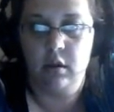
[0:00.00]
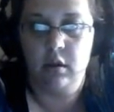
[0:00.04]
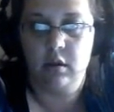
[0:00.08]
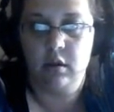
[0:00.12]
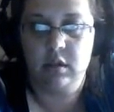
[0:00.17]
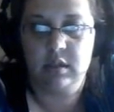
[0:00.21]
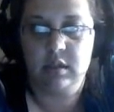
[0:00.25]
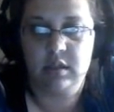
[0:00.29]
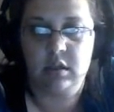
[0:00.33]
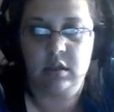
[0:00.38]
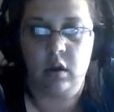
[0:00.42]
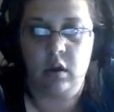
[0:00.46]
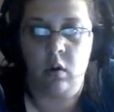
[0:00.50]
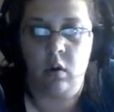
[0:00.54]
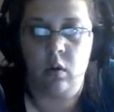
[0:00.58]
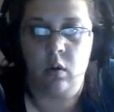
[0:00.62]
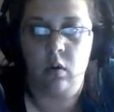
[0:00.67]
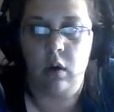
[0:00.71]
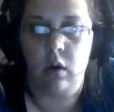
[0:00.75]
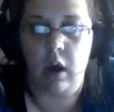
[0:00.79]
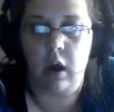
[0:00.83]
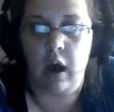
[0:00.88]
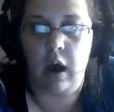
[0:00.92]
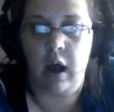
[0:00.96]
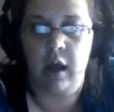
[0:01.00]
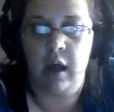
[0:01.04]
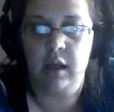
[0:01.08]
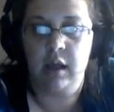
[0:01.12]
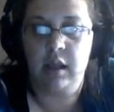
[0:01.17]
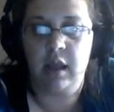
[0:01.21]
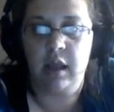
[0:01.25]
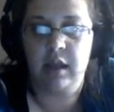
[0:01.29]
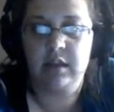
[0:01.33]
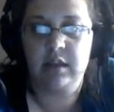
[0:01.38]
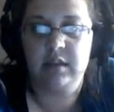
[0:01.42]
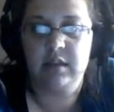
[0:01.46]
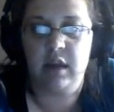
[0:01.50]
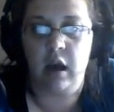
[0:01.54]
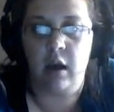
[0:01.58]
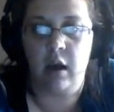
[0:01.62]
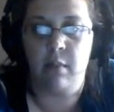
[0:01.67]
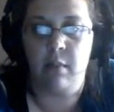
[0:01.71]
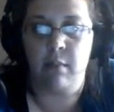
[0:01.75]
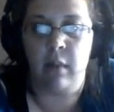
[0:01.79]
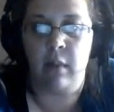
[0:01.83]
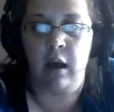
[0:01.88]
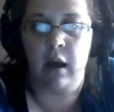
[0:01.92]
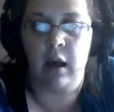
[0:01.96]
So I like to
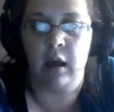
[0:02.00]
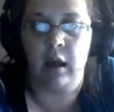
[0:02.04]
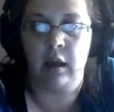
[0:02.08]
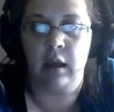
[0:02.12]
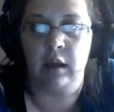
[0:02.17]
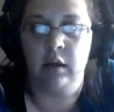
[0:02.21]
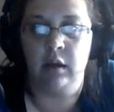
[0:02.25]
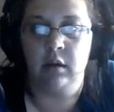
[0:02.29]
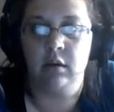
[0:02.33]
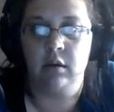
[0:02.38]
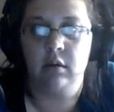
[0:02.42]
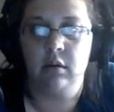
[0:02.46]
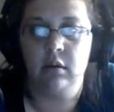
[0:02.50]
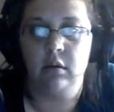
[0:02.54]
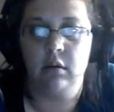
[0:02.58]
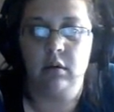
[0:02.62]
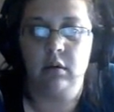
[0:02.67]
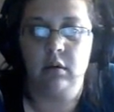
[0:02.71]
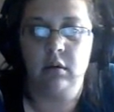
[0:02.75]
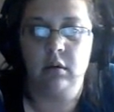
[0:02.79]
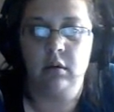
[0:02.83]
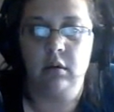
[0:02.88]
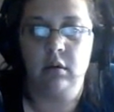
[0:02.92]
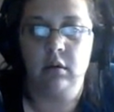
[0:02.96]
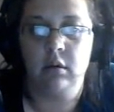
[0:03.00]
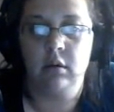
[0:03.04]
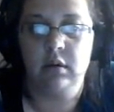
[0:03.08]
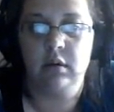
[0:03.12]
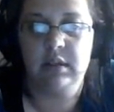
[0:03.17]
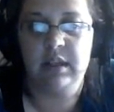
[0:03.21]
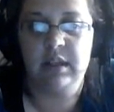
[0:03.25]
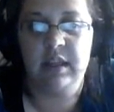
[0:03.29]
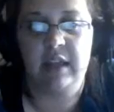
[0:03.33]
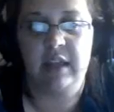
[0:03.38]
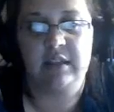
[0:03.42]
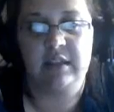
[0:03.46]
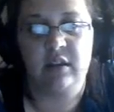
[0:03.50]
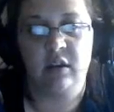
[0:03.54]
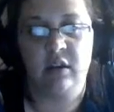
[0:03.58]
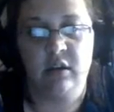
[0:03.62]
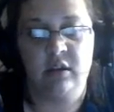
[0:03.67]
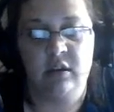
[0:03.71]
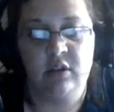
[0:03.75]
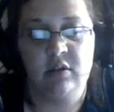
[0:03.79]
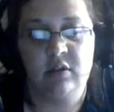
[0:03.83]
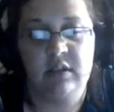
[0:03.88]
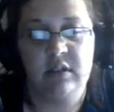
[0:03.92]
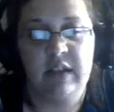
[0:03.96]
up mine. See, that's good.
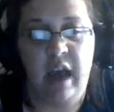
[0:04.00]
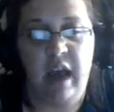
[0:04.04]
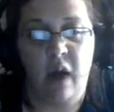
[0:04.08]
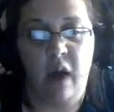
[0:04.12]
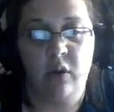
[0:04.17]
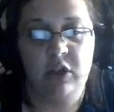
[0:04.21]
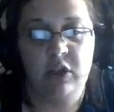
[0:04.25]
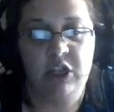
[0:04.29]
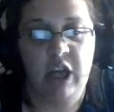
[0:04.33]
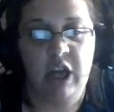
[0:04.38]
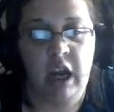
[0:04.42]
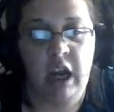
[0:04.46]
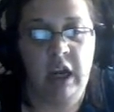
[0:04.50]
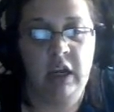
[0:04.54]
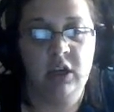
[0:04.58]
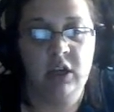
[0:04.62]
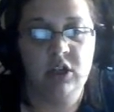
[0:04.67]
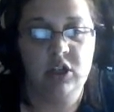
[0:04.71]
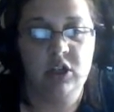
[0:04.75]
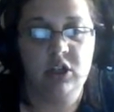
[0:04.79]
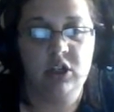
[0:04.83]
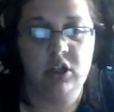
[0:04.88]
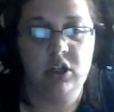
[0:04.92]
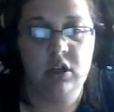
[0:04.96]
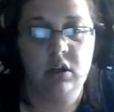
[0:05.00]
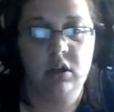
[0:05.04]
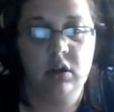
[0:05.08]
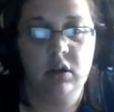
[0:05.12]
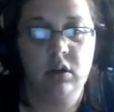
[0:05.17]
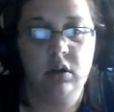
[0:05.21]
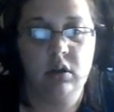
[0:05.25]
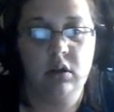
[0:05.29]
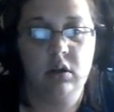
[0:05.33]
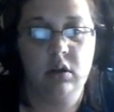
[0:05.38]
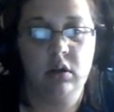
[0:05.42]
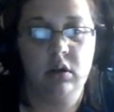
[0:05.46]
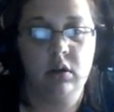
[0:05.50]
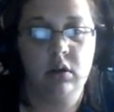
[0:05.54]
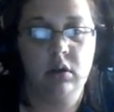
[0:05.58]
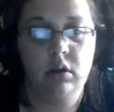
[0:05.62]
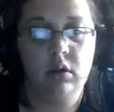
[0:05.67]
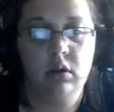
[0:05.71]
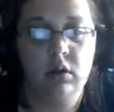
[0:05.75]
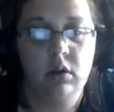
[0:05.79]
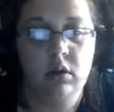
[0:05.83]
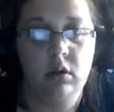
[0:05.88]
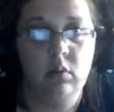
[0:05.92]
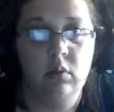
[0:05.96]
Do you see how it changed?
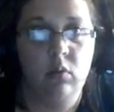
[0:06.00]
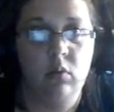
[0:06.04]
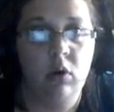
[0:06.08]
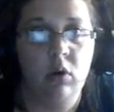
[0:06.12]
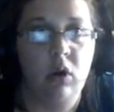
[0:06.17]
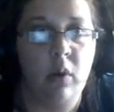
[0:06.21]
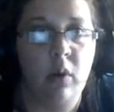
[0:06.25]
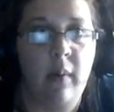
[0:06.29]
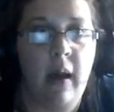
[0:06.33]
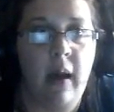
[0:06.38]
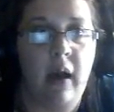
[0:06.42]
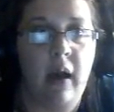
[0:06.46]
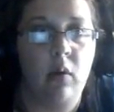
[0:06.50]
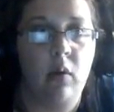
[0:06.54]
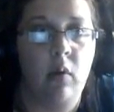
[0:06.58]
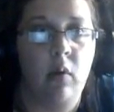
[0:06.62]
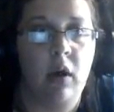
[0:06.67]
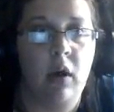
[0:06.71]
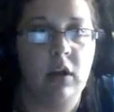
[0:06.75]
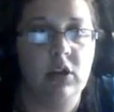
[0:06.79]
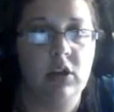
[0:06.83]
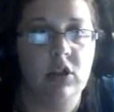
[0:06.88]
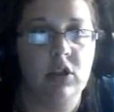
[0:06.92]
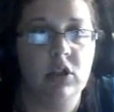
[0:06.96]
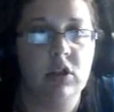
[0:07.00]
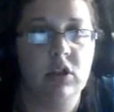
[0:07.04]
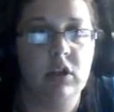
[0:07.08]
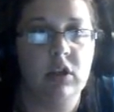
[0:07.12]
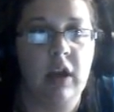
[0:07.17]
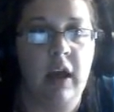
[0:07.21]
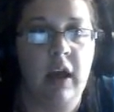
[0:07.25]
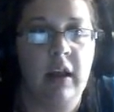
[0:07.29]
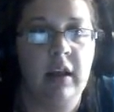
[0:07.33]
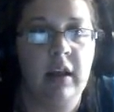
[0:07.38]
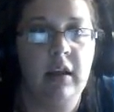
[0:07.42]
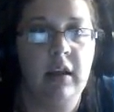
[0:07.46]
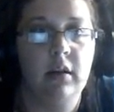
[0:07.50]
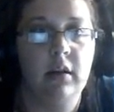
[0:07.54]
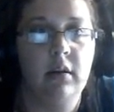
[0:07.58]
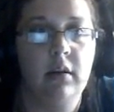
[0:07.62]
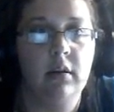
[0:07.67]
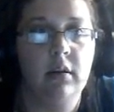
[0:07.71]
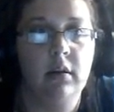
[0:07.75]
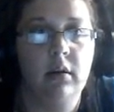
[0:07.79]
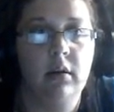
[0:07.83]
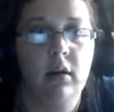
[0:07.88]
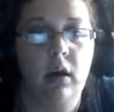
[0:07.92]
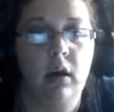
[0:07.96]
We'll go back, watch, edit,
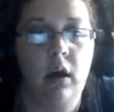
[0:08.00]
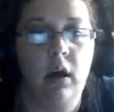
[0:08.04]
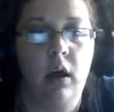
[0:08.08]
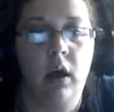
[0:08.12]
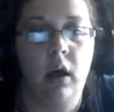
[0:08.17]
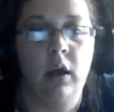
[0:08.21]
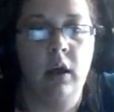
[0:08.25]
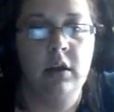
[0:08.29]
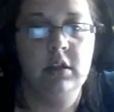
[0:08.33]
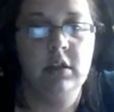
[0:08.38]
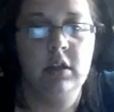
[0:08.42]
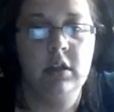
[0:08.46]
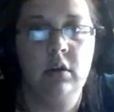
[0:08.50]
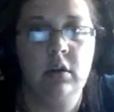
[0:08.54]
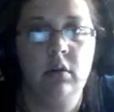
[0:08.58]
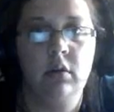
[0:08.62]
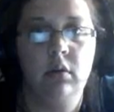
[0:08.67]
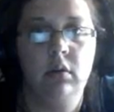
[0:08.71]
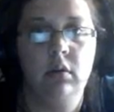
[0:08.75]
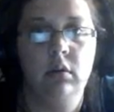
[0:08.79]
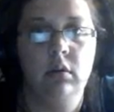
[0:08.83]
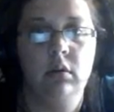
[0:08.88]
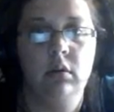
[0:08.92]
undo.